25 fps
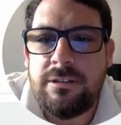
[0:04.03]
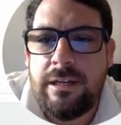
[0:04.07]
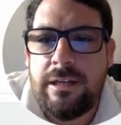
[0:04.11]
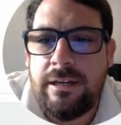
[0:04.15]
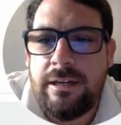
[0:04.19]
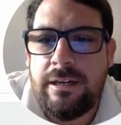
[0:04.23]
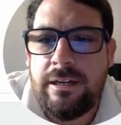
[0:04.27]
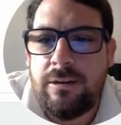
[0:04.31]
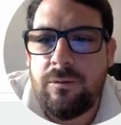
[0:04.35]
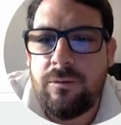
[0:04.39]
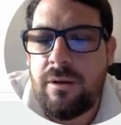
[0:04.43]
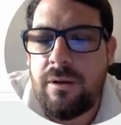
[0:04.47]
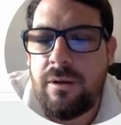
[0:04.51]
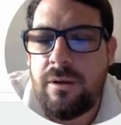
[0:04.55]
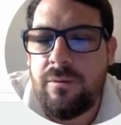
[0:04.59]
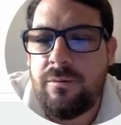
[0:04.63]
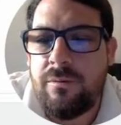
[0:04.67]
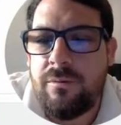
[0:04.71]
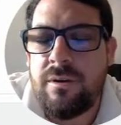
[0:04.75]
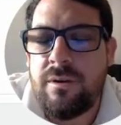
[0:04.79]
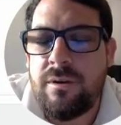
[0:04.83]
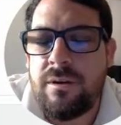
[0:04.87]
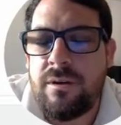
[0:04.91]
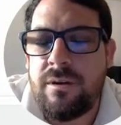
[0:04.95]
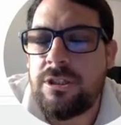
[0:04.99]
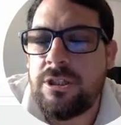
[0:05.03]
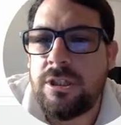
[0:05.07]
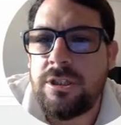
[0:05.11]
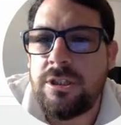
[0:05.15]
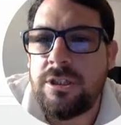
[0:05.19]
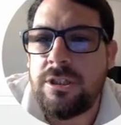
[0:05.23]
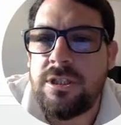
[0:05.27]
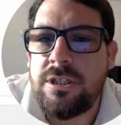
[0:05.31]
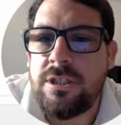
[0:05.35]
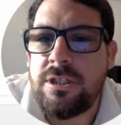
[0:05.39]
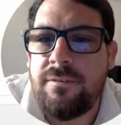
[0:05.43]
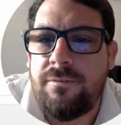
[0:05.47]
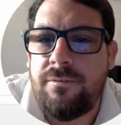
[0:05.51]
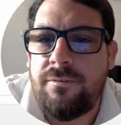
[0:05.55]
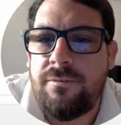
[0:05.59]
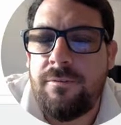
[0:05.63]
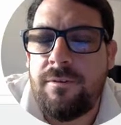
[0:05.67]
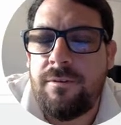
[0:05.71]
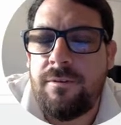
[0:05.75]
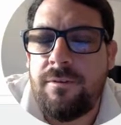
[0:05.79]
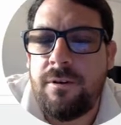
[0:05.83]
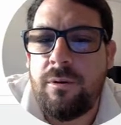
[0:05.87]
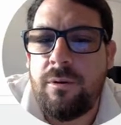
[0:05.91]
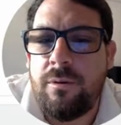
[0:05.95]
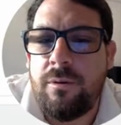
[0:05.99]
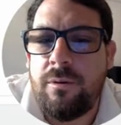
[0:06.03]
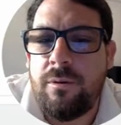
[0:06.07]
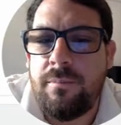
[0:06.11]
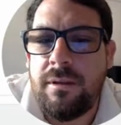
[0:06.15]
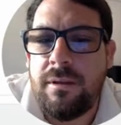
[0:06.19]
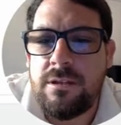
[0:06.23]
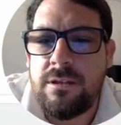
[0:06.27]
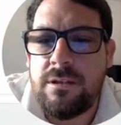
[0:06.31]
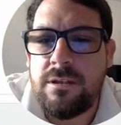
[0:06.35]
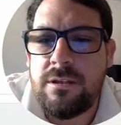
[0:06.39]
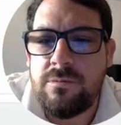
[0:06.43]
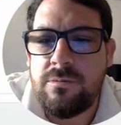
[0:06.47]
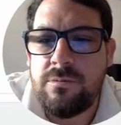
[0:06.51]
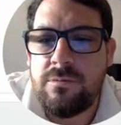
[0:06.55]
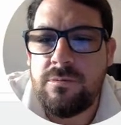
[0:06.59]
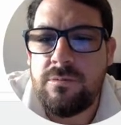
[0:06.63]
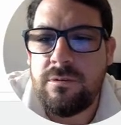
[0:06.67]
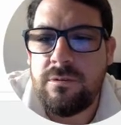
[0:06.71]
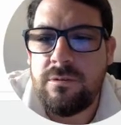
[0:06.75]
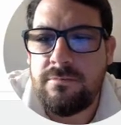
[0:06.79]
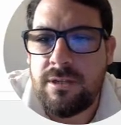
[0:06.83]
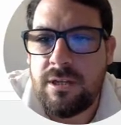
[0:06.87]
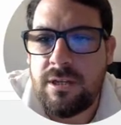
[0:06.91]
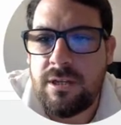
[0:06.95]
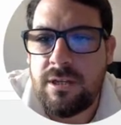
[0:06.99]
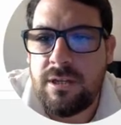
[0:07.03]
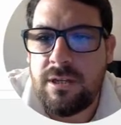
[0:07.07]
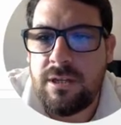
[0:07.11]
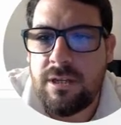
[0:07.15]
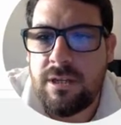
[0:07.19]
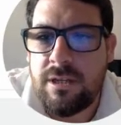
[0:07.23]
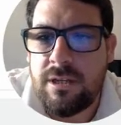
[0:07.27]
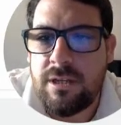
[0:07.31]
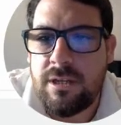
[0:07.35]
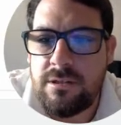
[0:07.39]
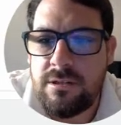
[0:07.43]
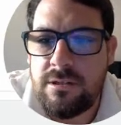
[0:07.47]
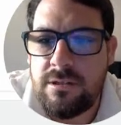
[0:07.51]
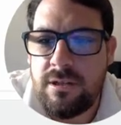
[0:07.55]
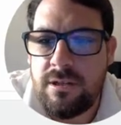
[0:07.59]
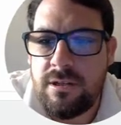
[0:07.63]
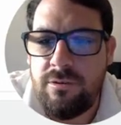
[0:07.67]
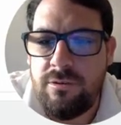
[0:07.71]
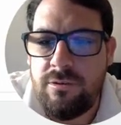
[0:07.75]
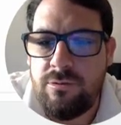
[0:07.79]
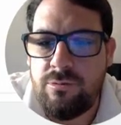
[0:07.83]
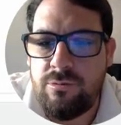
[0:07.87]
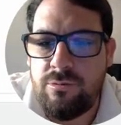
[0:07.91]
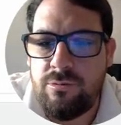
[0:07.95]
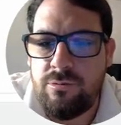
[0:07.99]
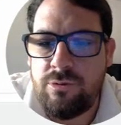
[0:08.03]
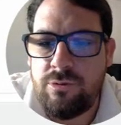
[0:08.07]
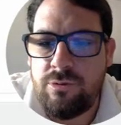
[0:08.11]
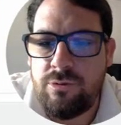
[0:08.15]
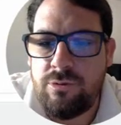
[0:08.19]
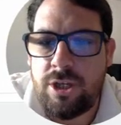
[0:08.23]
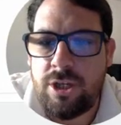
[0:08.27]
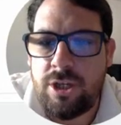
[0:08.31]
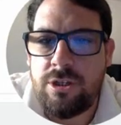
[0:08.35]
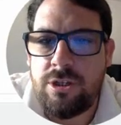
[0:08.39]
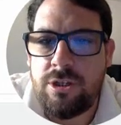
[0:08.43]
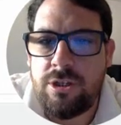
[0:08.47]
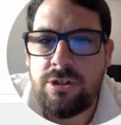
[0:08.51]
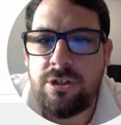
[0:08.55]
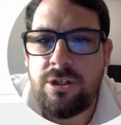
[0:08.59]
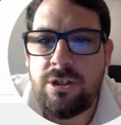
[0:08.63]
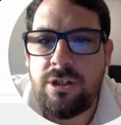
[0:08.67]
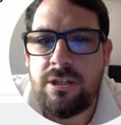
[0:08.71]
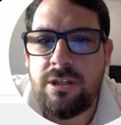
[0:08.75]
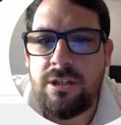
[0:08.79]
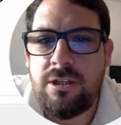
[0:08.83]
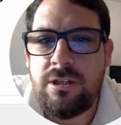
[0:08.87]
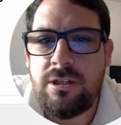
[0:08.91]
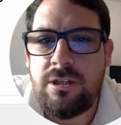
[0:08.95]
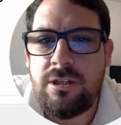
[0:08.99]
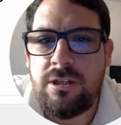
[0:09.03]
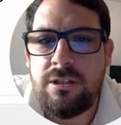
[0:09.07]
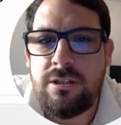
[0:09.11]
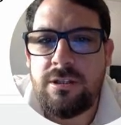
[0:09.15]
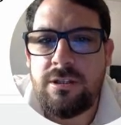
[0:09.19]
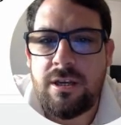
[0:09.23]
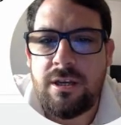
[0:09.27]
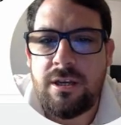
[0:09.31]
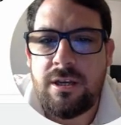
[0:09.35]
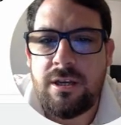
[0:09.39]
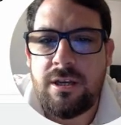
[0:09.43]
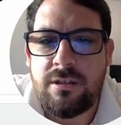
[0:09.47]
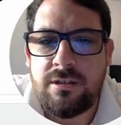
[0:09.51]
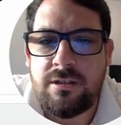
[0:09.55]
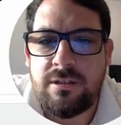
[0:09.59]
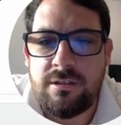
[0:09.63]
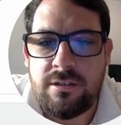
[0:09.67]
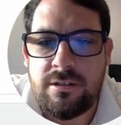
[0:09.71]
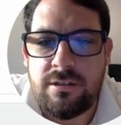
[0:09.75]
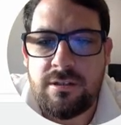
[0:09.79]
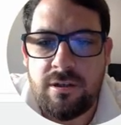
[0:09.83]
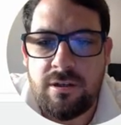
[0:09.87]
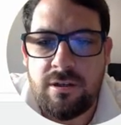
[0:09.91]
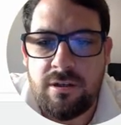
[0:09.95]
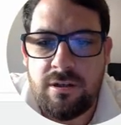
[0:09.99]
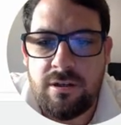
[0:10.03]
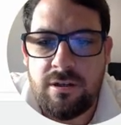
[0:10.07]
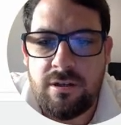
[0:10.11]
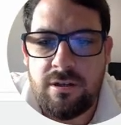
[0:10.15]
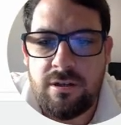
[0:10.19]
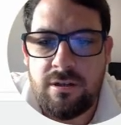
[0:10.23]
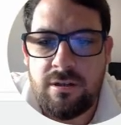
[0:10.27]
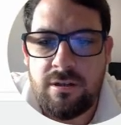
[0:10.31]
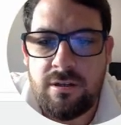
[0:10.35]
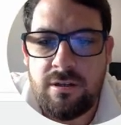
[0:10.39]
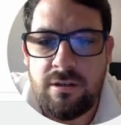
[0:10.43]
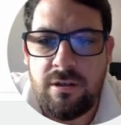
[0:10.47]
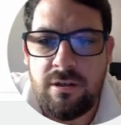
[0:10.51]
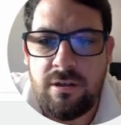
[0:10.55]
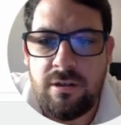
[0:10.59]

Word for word: Uh, why would you want to change the default font? Well, because sometimes if you change the text on